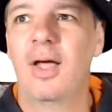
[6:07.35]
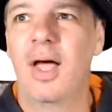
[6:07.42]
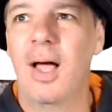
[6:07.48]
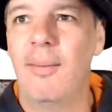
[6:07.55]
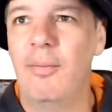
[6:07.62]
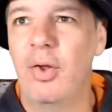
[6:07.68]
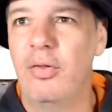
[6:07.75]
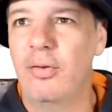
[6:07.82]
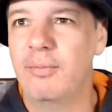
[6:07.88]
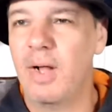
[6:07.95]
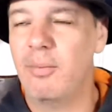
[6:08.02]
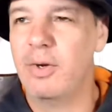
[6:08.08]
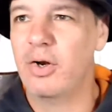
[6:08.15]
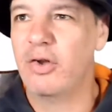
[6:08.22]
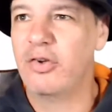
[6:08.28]

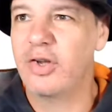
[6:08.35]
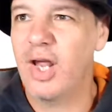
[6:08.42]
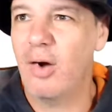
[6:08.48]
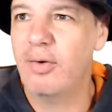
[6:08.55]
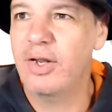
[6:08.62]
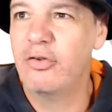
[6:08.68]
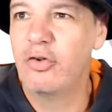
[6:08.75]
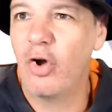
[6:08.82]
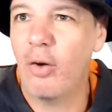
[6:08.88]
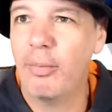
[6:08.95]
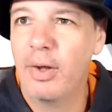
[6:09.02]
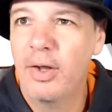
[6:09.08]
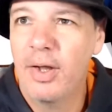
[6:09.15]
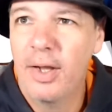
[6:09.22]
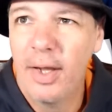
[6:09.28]
Melbourne United currently
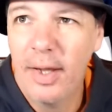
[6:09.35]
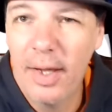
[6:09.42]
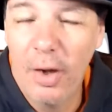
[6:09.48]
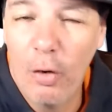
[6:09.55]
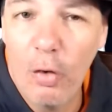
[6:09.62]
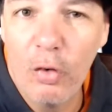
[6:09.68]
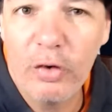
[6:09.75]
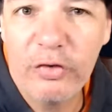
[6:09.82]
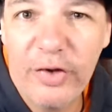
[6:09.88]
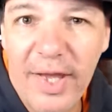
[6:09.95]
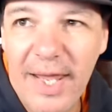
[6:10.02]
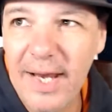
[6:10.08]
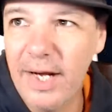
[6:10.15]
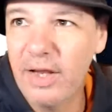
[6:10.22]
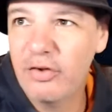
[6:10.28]
top, Hawks
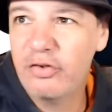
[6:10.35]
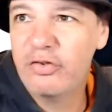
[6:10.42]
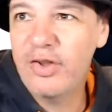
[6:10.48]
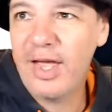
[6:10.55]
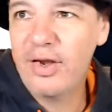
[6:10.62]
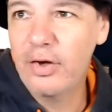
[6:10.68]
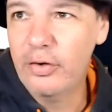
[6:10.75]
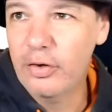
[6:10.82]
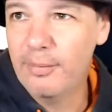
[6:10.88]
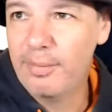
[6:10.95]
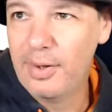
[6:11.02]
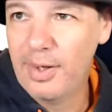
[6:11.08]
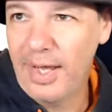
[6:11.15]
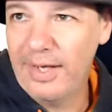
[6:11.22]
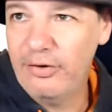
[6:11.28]
in second
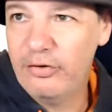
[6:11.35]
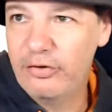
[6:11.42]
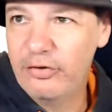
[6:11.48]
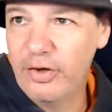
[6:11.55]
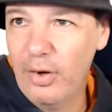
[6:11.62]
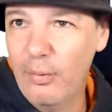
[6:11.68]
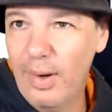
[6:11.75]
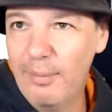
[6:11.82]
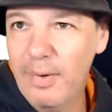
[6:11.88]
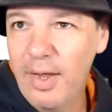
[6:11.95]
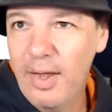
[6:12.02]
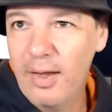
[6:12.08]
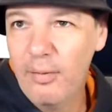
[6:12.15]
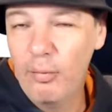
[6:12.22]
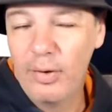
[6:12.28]
place. So
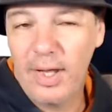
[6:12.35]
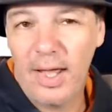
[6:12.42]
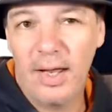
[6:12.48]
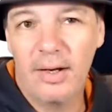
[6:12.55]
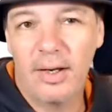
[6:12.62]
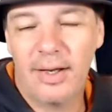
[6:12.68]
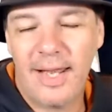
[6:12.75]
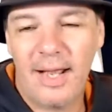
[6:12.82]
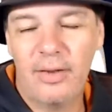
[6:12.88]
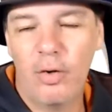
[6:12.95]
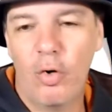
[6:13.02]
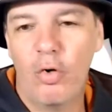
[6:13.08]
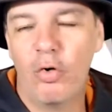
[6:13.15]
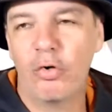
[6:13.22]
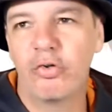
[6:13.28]
can
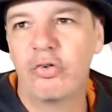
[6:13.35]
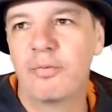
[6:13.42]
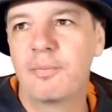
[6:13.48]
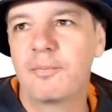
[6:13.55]
the Hawks